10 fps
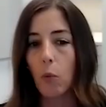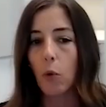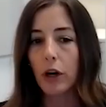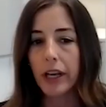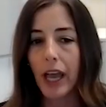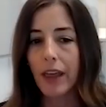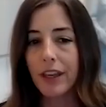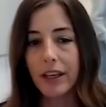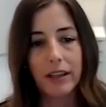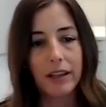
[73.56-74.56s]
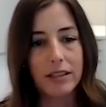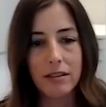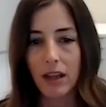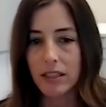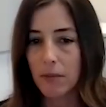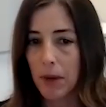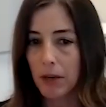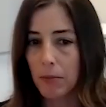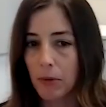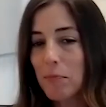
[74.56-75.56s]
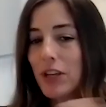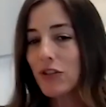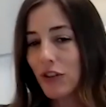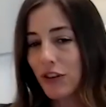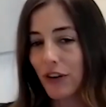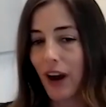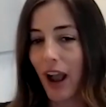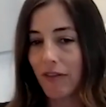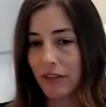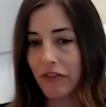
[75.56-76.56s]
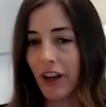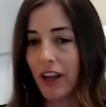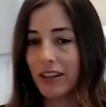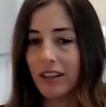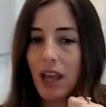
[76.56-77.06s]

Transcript: Work ethic is not debatable. Be sure you're having fun.